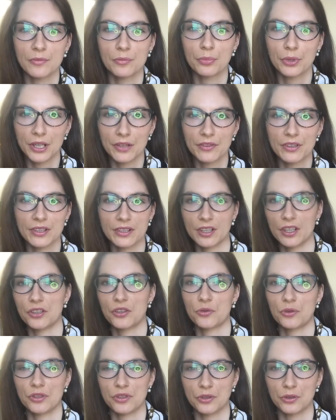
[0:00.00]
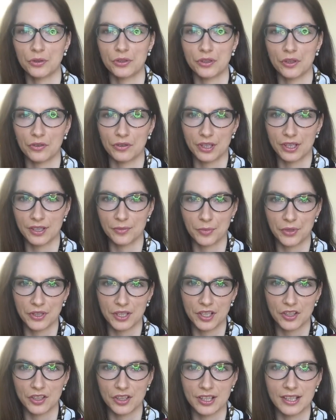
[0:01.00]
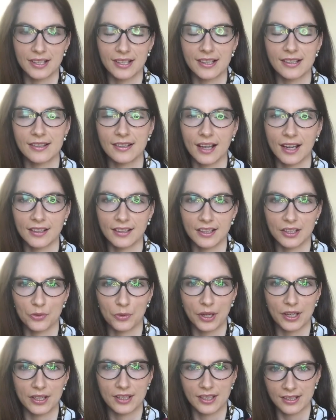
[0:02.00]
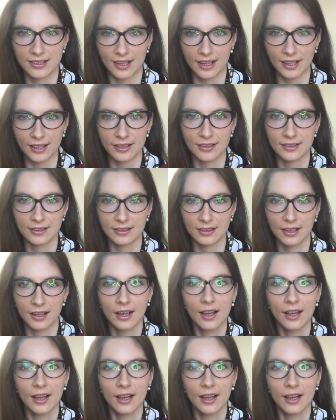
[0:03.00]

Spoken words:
previous search results on disposition since 1926.